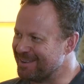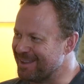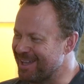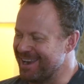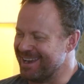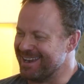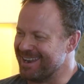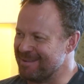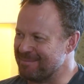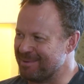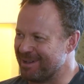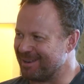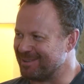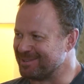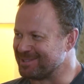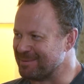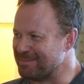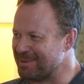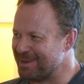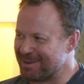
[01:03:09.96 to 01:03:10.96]
the 12
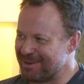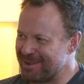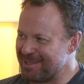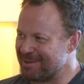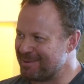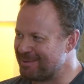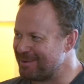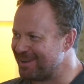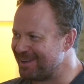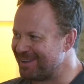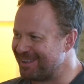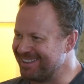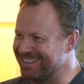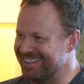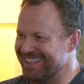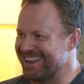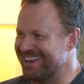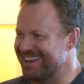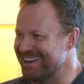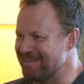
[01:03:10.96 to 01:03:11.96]
bottles of beer. Yeah,
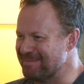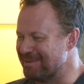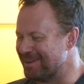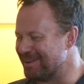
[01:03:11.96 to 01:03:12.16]
yeah.